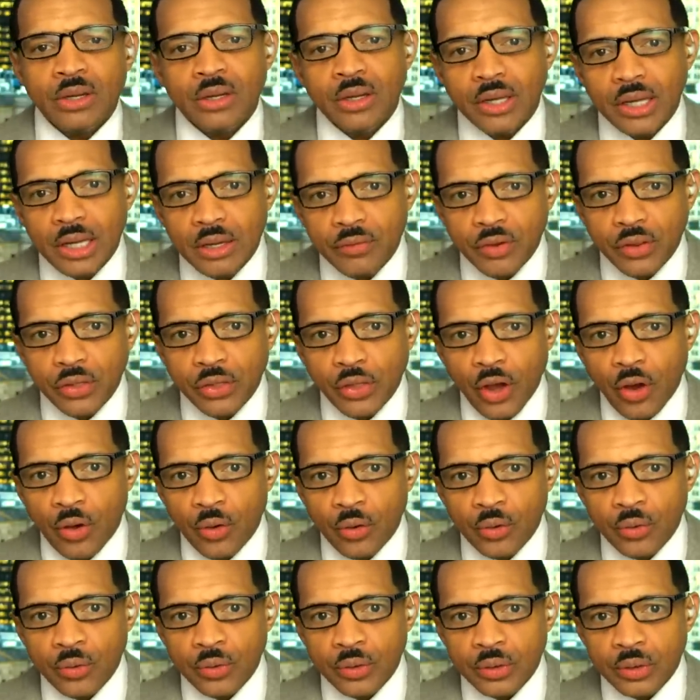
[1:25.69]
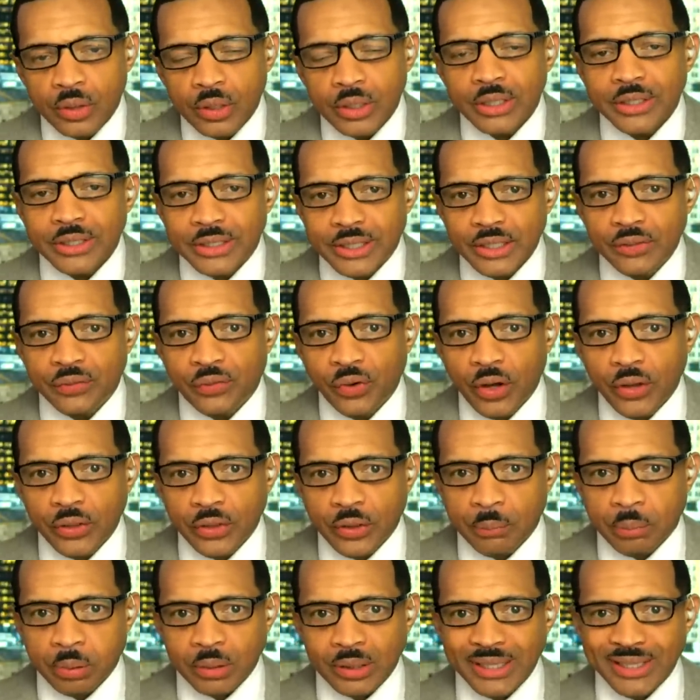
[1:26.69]
even though defund
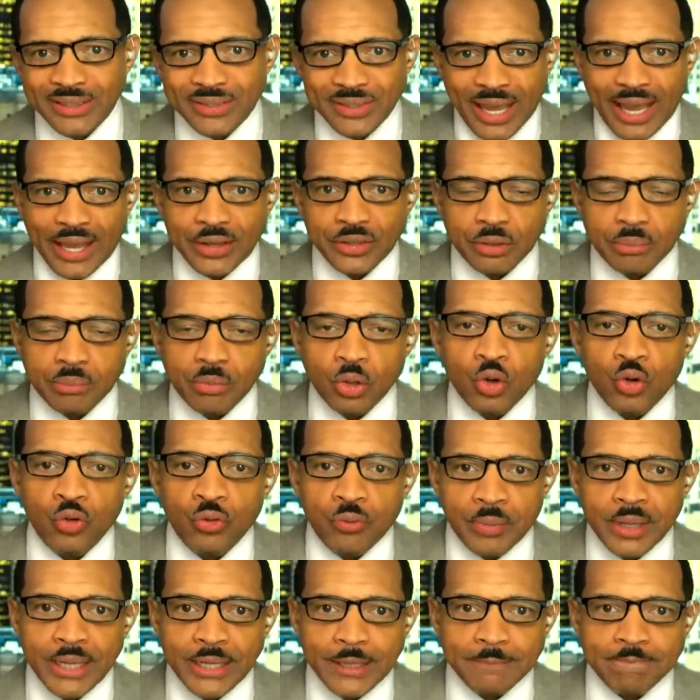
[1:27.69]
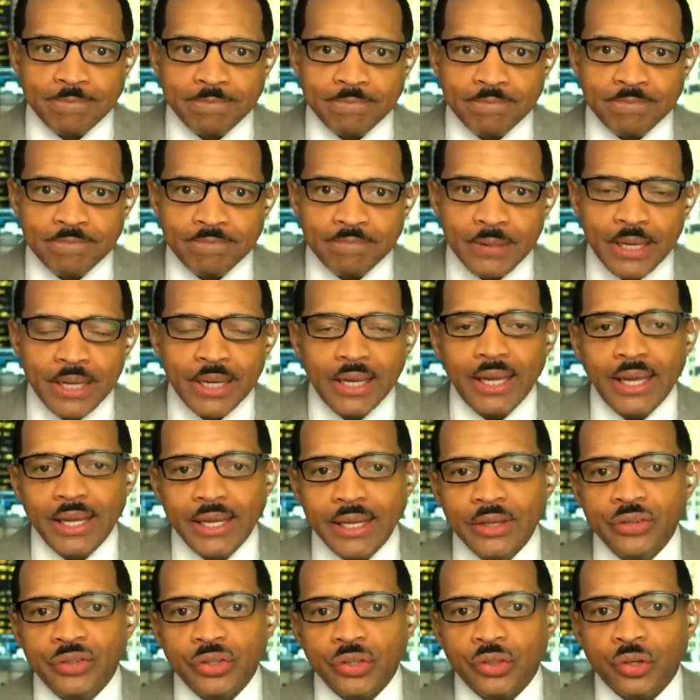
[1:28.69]
the police as a movement
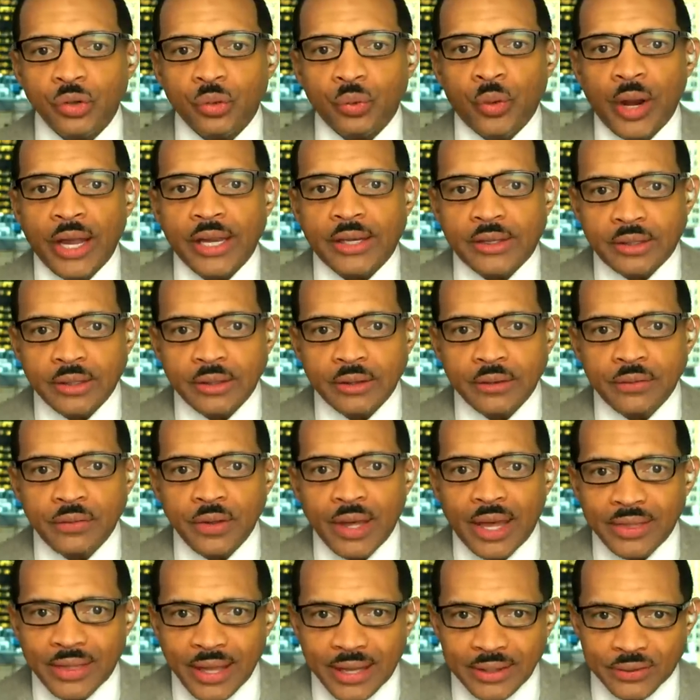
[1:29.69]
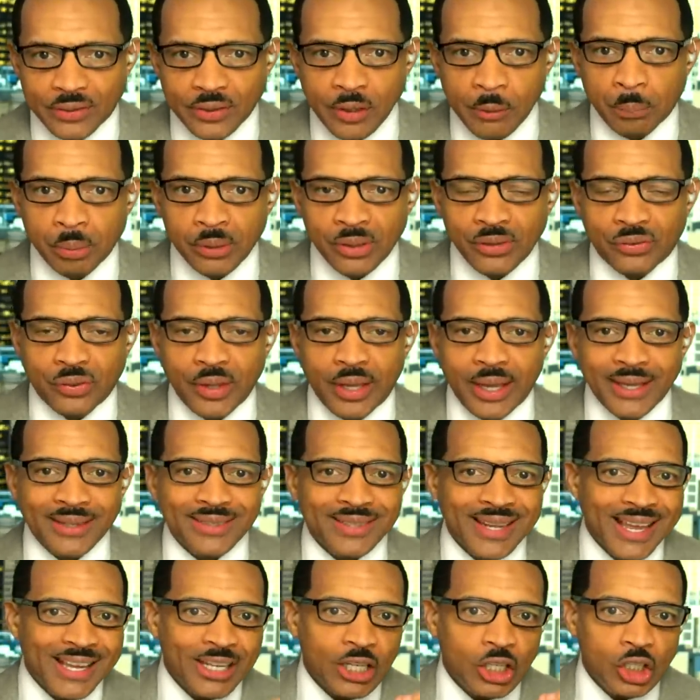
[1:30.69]
is a directive that simply says,
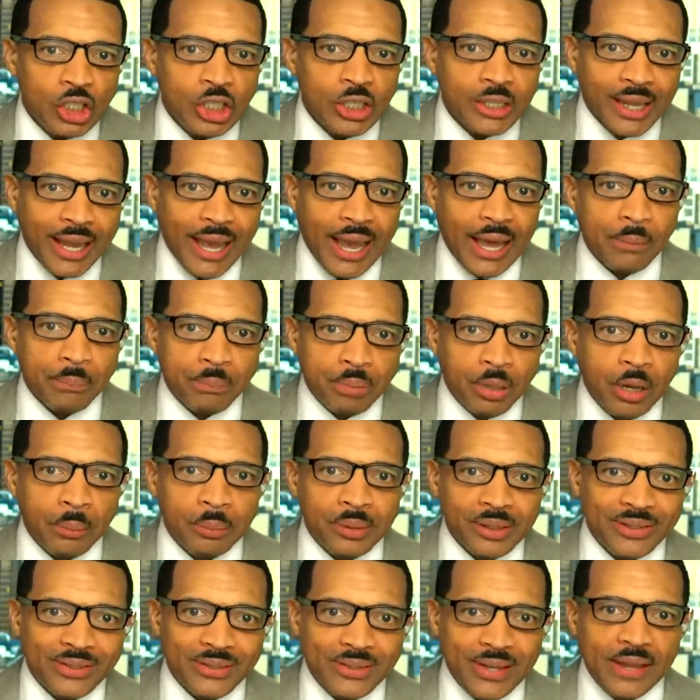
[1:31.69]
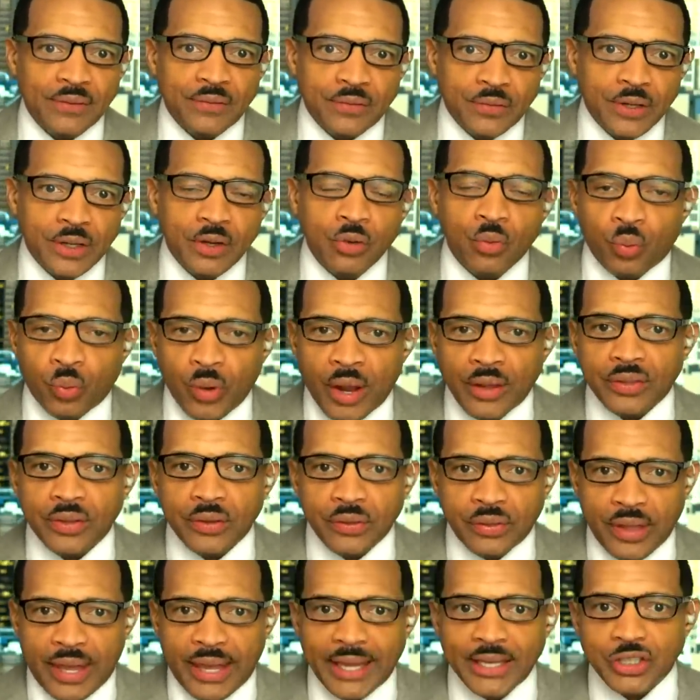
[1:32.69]
look at public safety rather
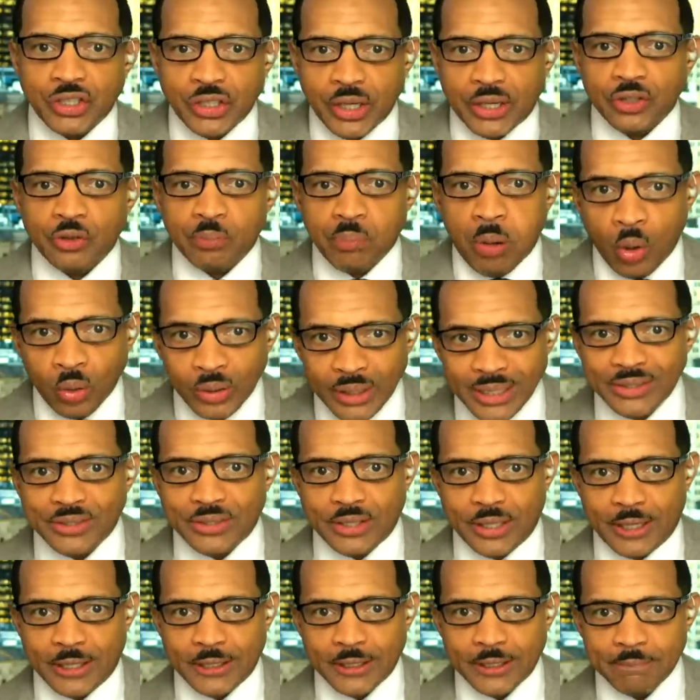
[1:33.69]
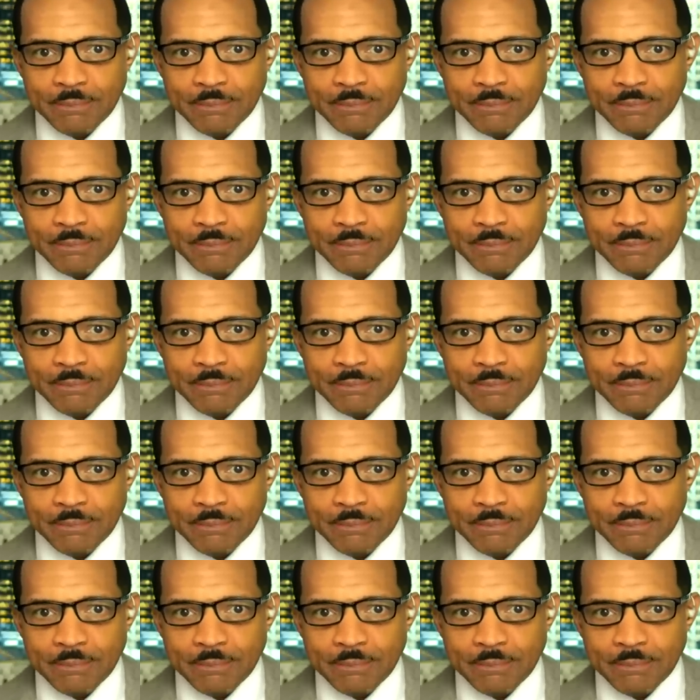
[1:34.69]
than just policing.